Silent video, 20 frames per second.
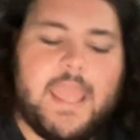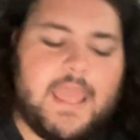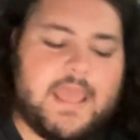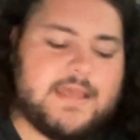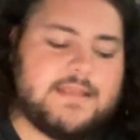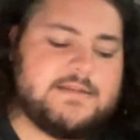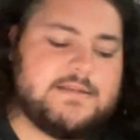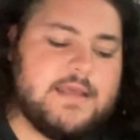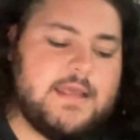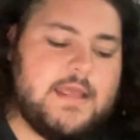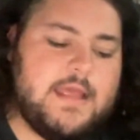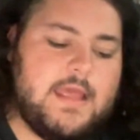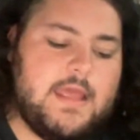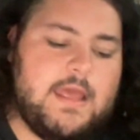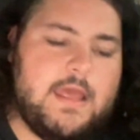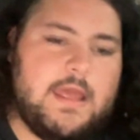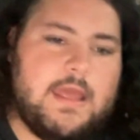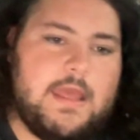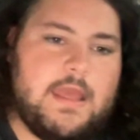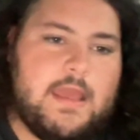And
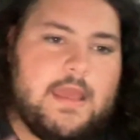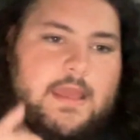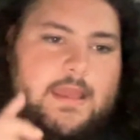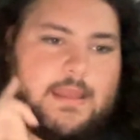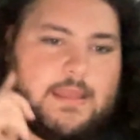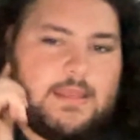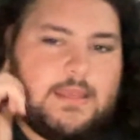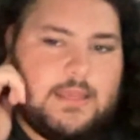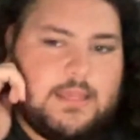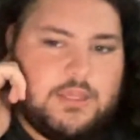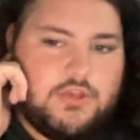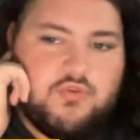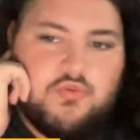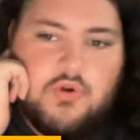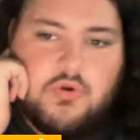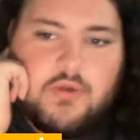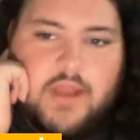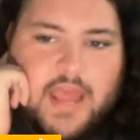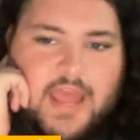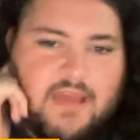you
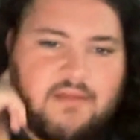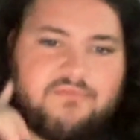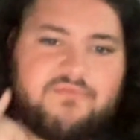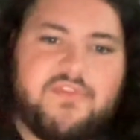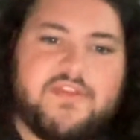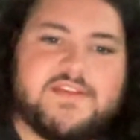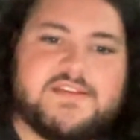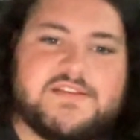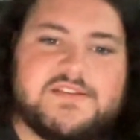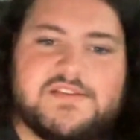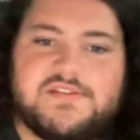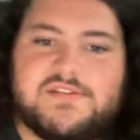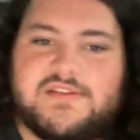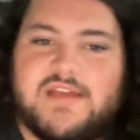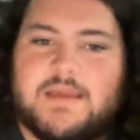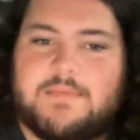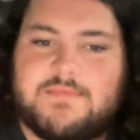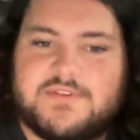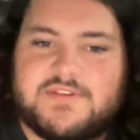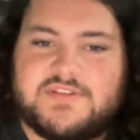don't have this
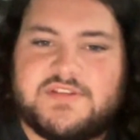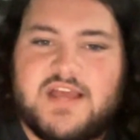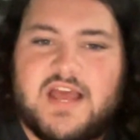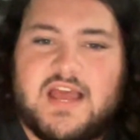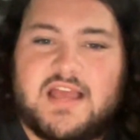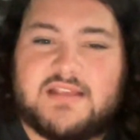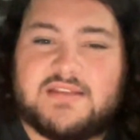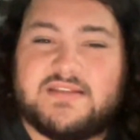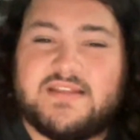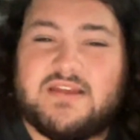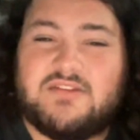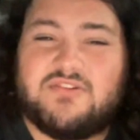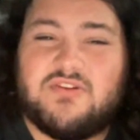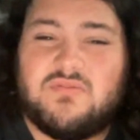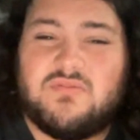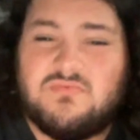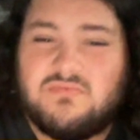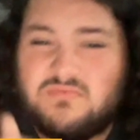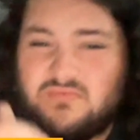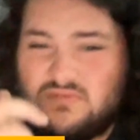type of size. Now,
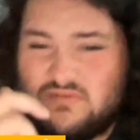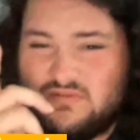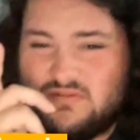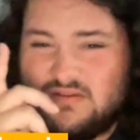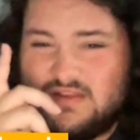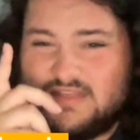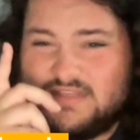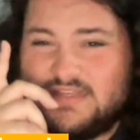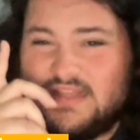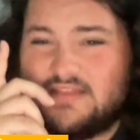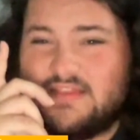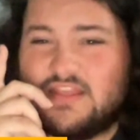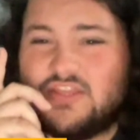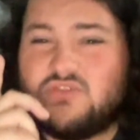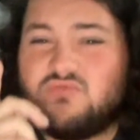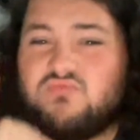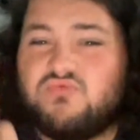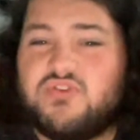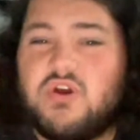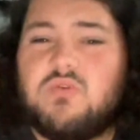don't it's not that
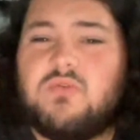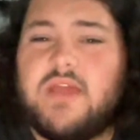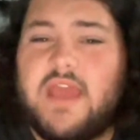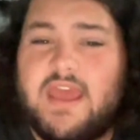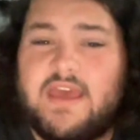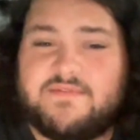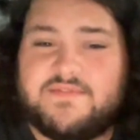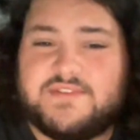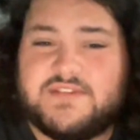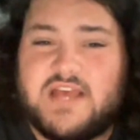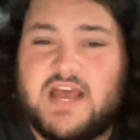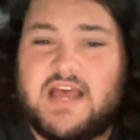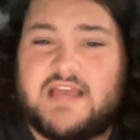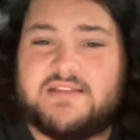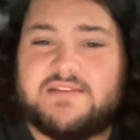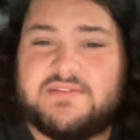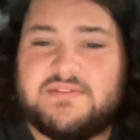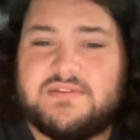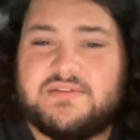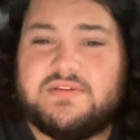you don't have
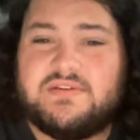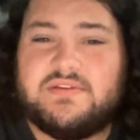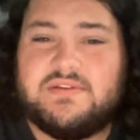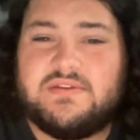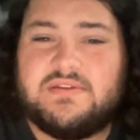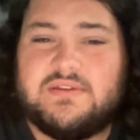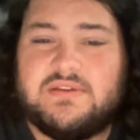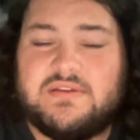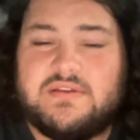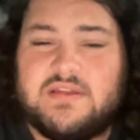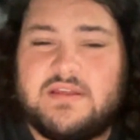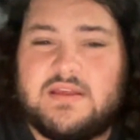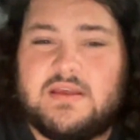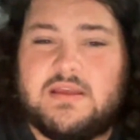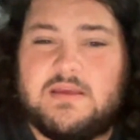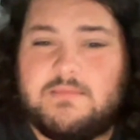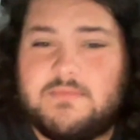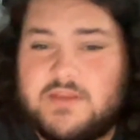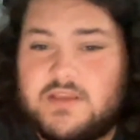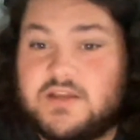size,
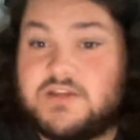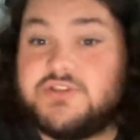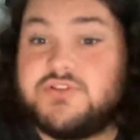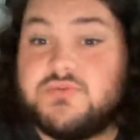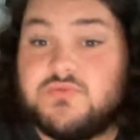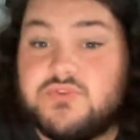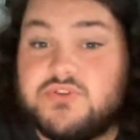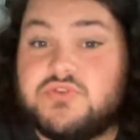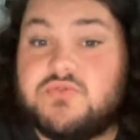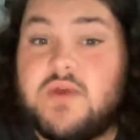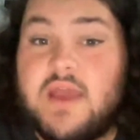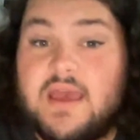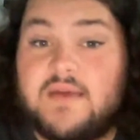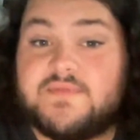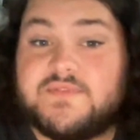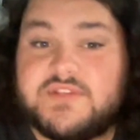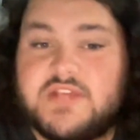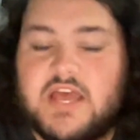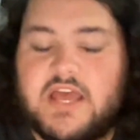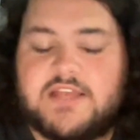because you do
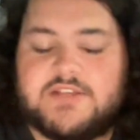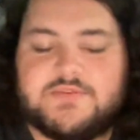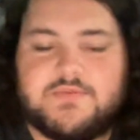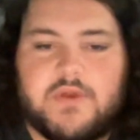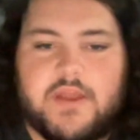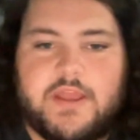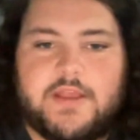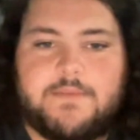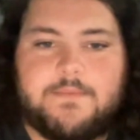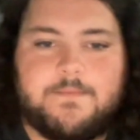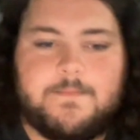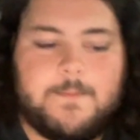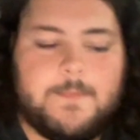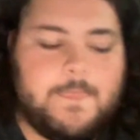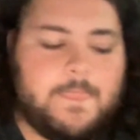have size, right?